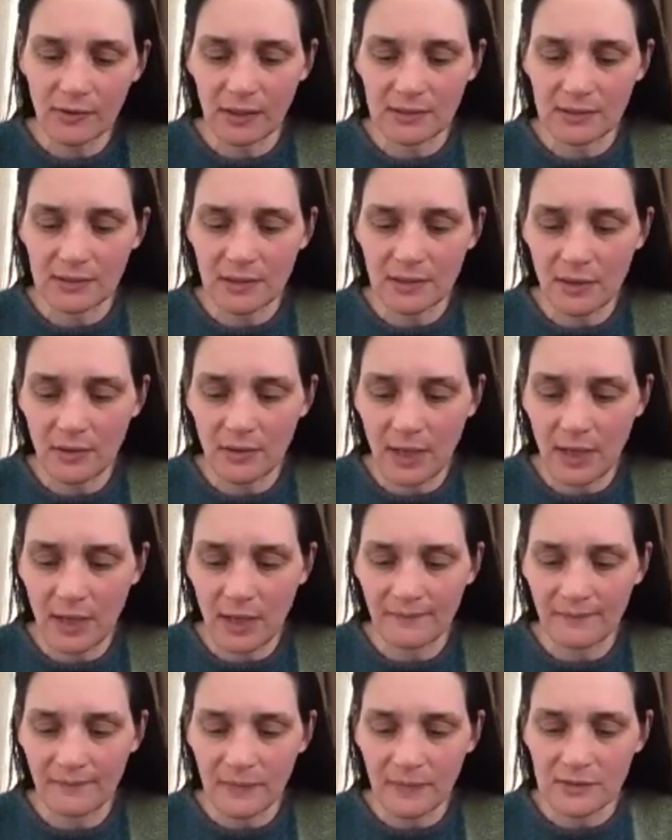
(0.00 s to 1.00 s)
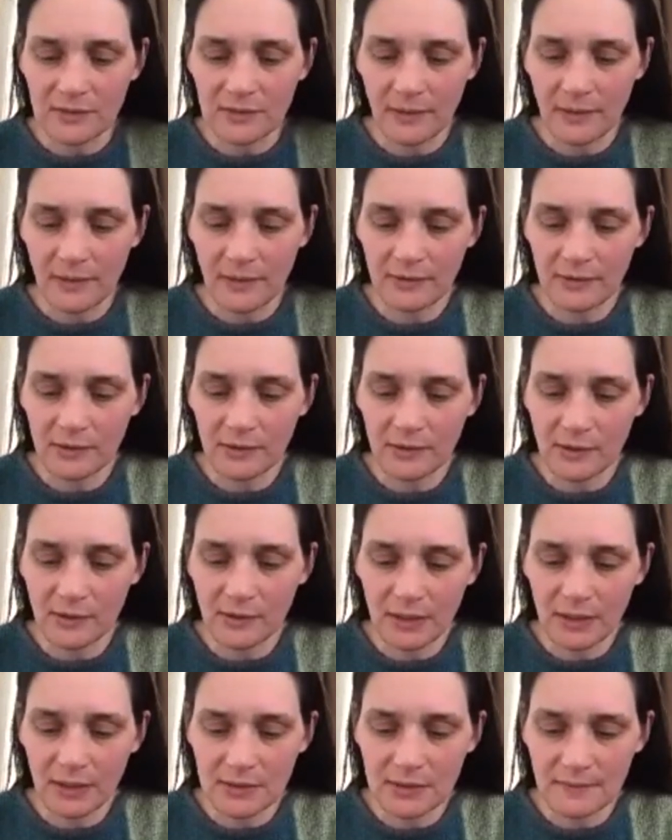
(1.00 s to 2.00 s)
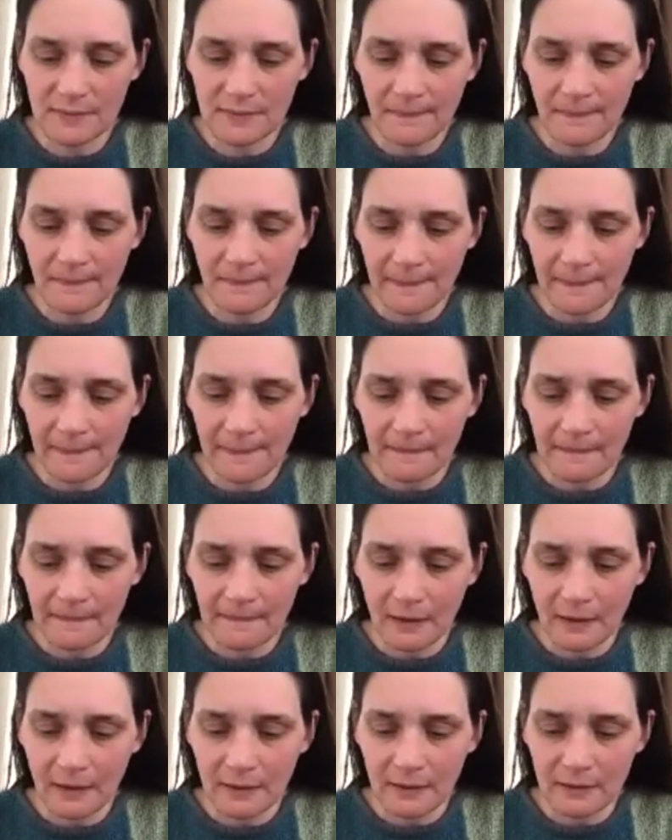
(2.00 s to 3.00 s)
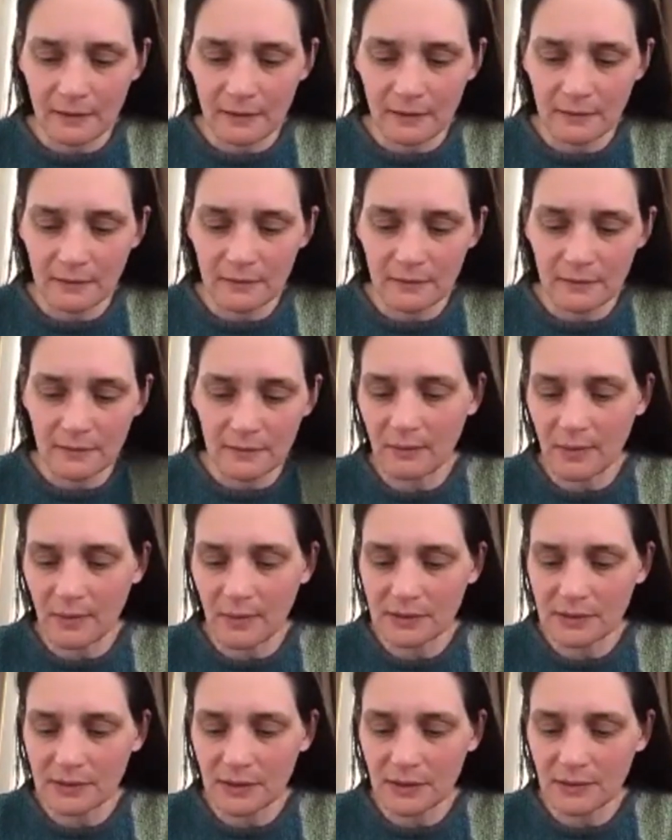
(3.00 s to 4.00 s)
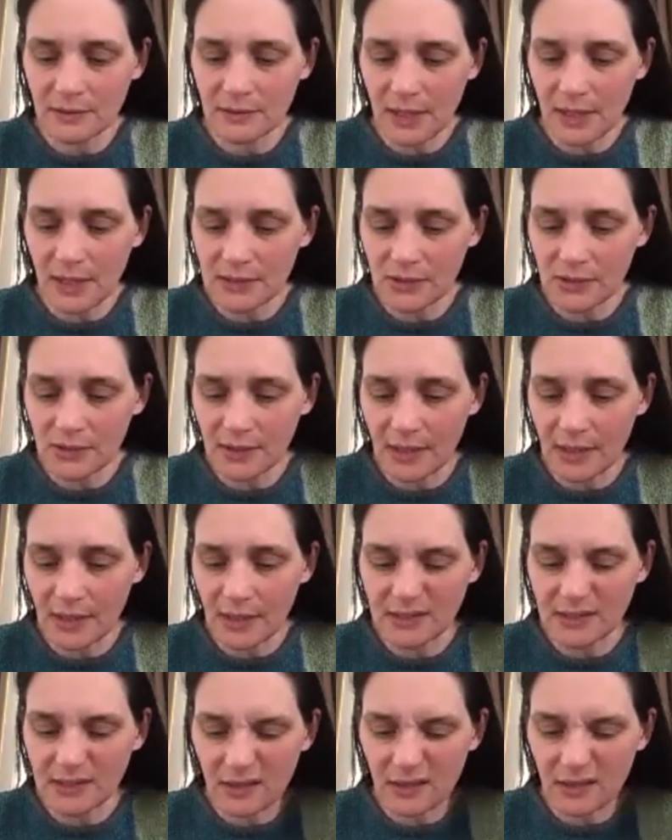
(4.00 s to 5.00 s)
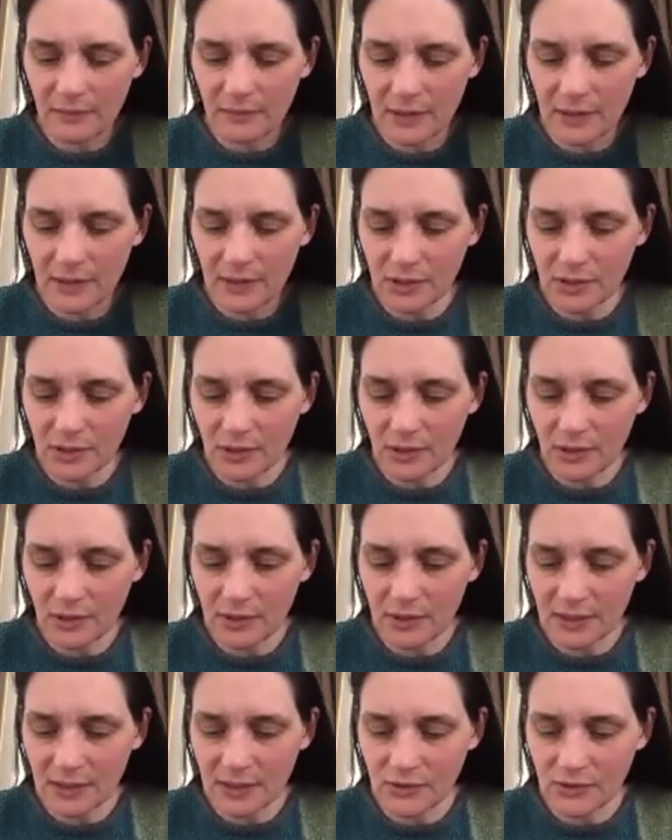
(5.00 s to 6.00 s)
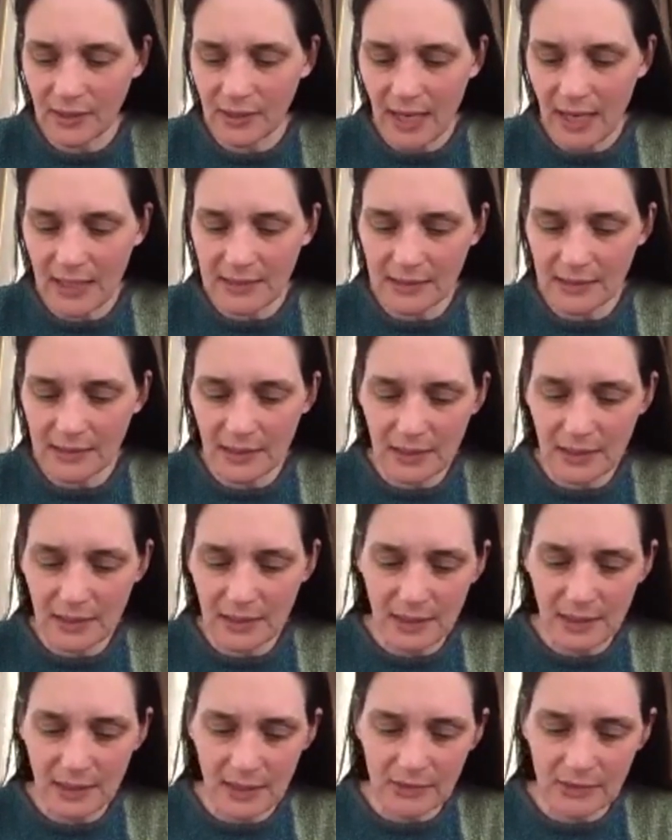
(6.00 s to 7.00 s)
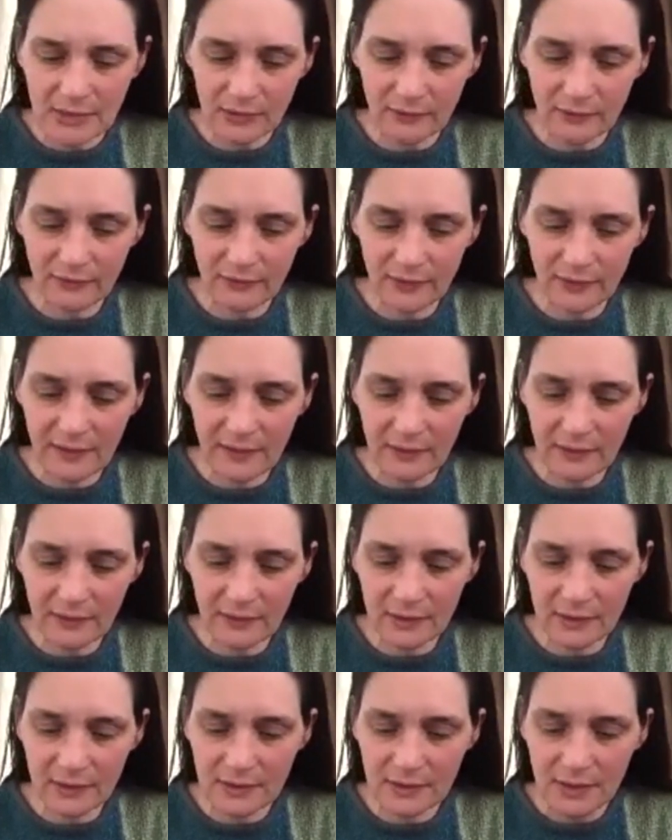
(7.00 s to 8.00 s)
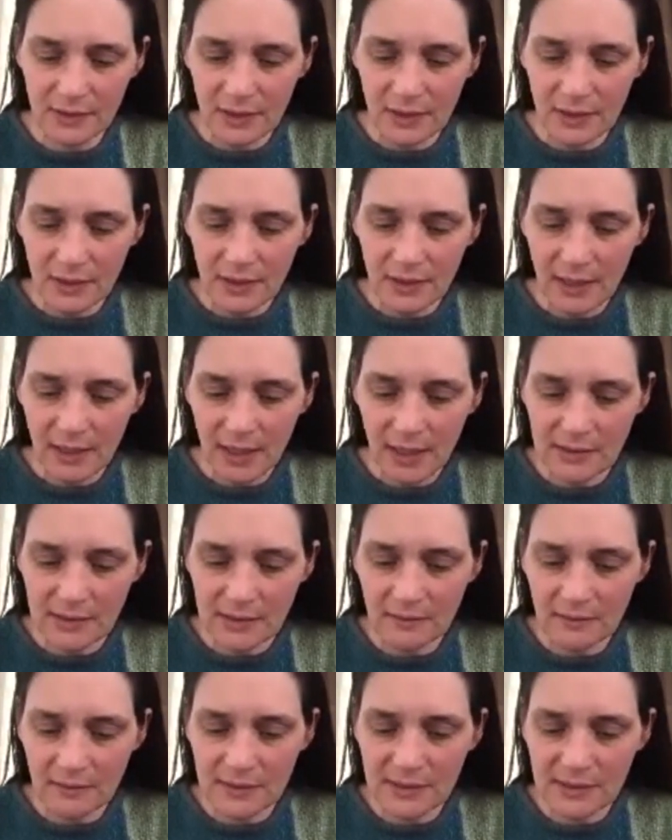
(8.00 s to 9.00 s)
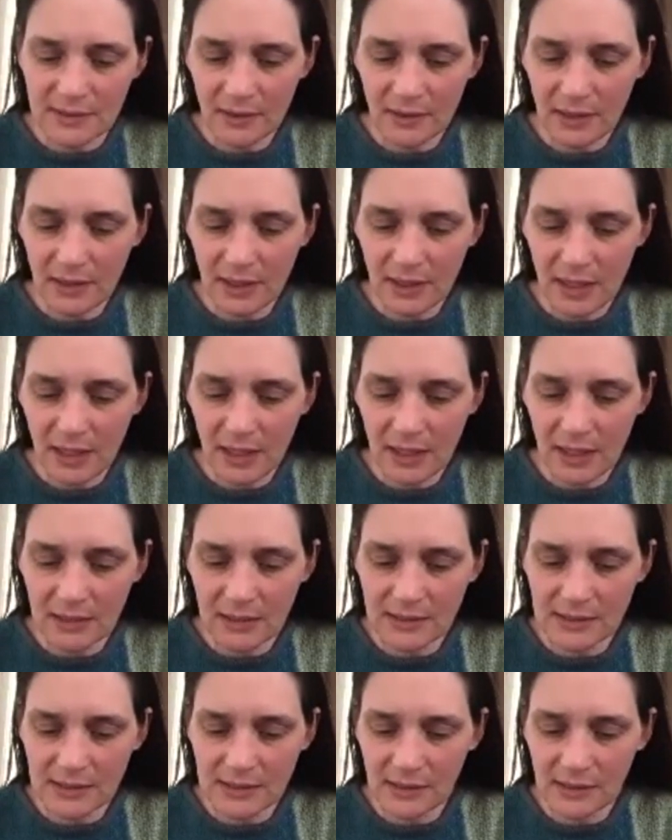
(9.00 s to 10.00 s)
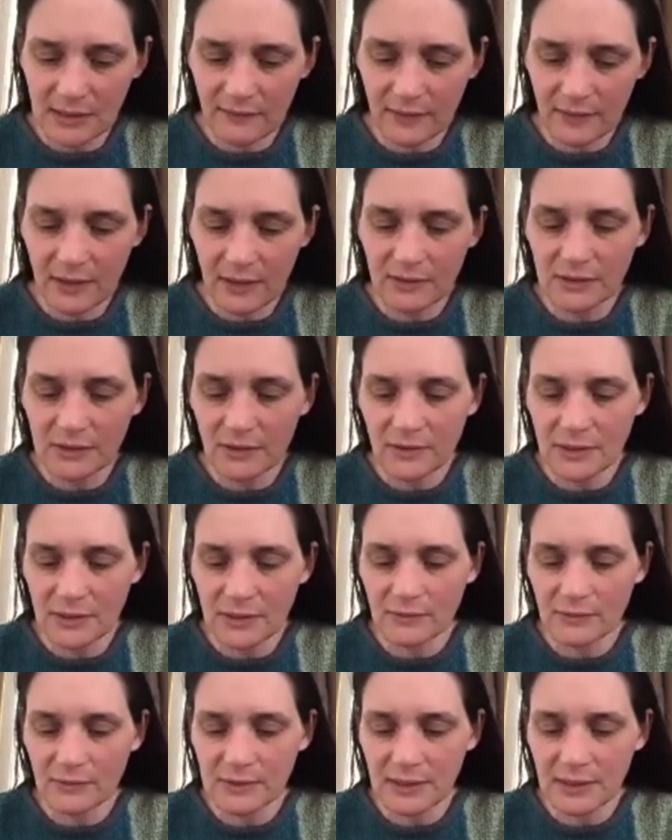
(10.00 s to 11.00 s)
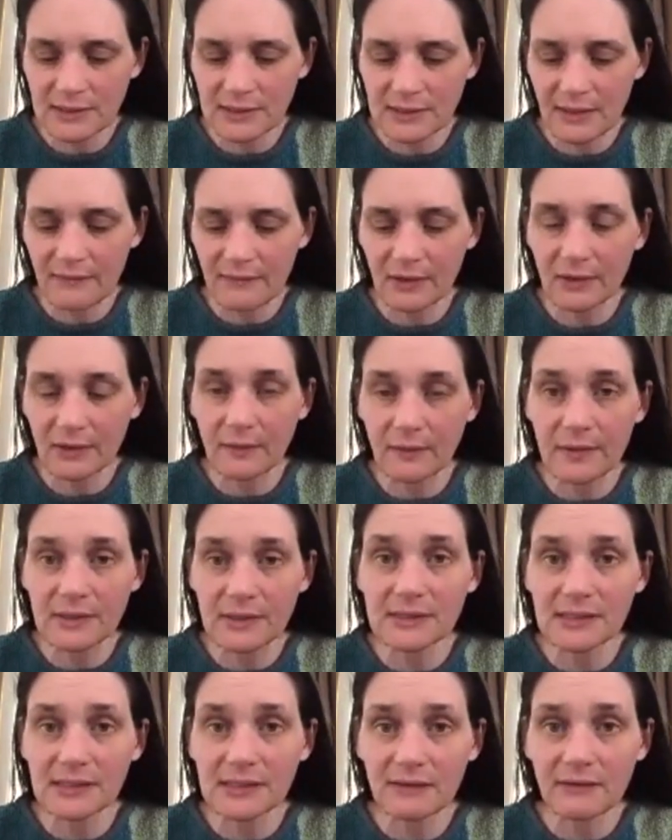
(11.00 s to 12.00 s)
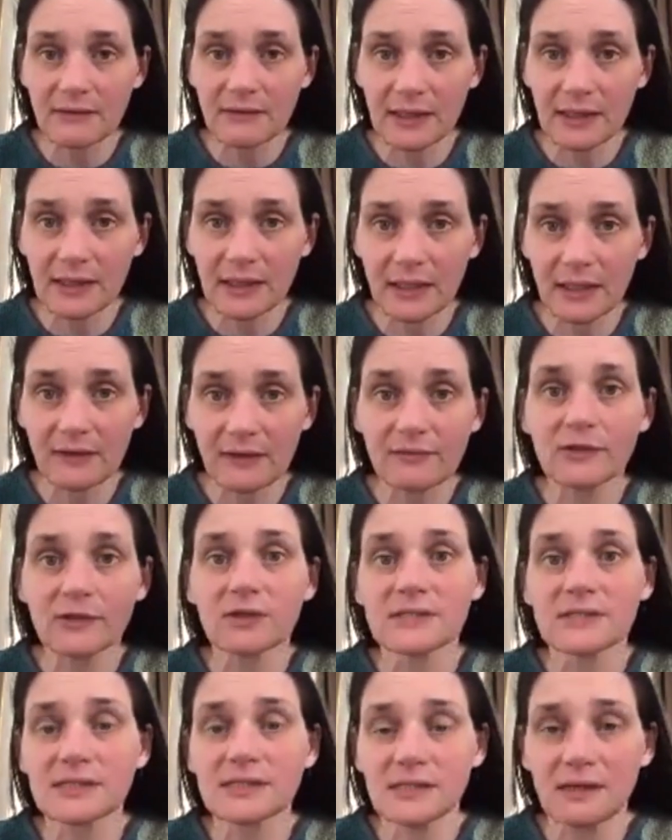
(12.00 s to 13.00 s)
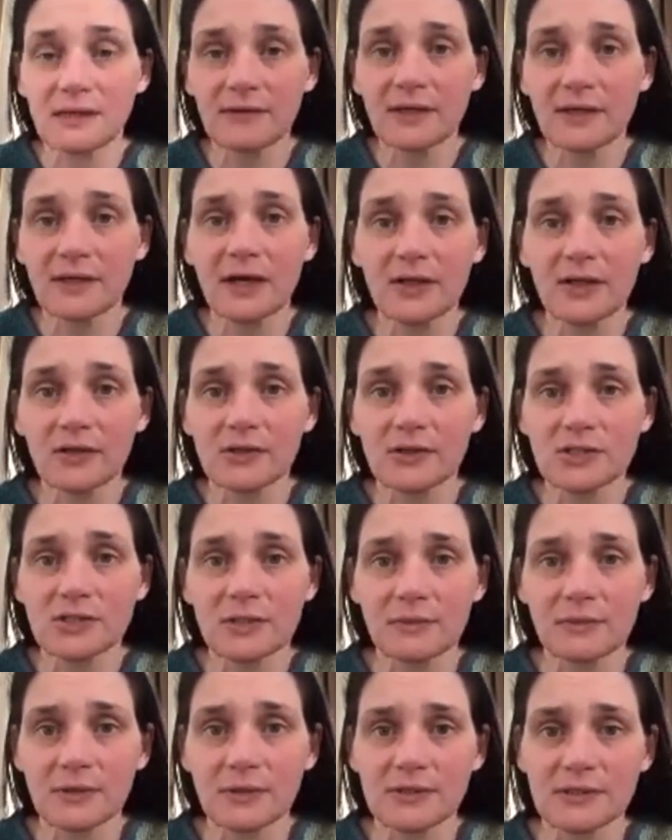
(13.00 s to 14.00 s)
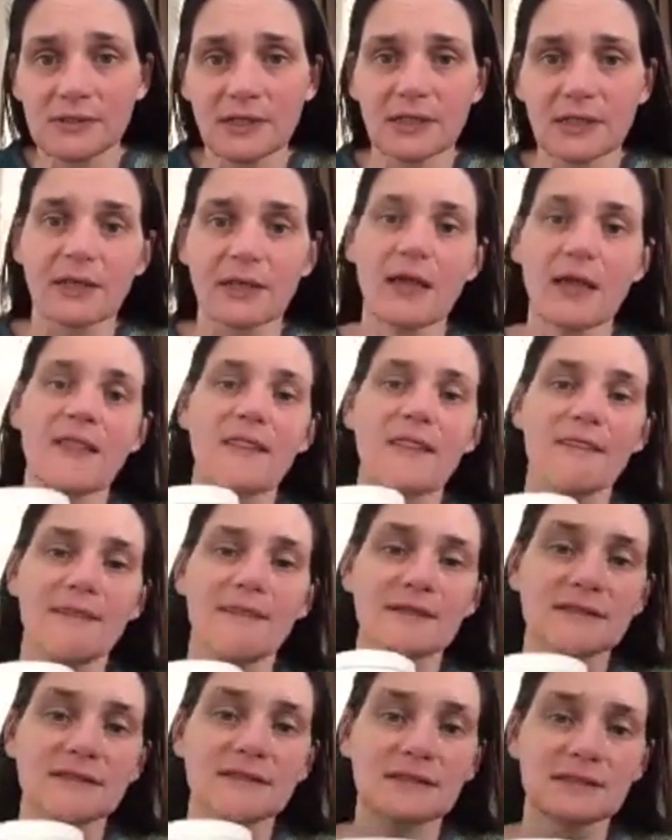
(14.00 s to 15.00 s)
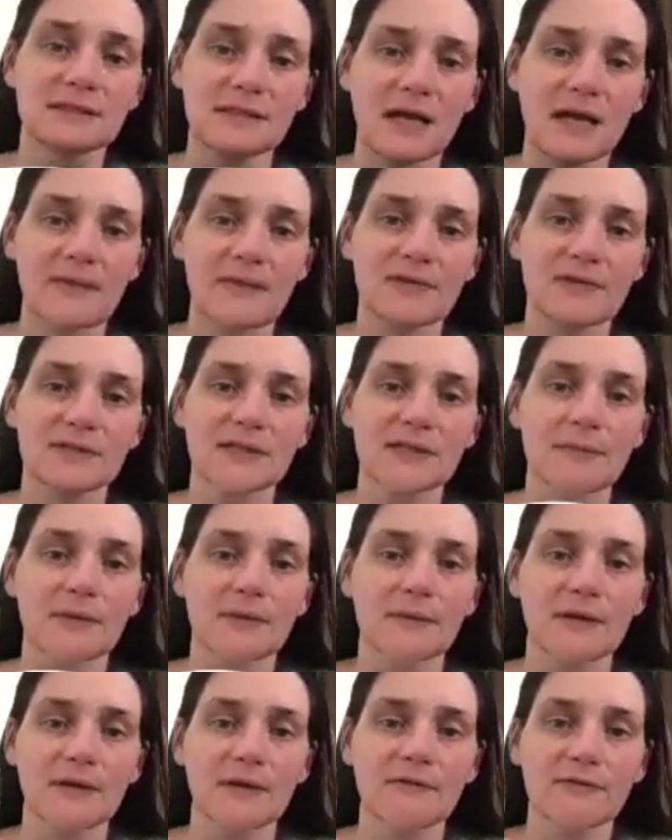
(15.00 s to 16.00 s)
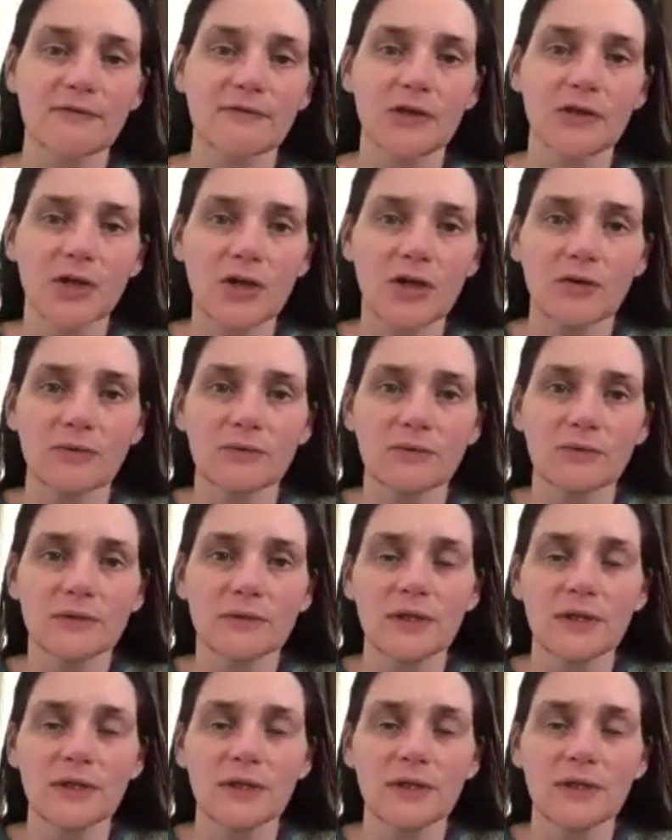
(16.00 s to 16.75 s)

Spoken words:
Other ingredients, okay. So other ingredients, tapioca, maltodextrin, that's a little bit of sugar, citric acid, natural flavors, calcium silicate, stevia. So this one does have a little bit of stevia in it. If you're a stevia allergic person, this is not the supplement for you.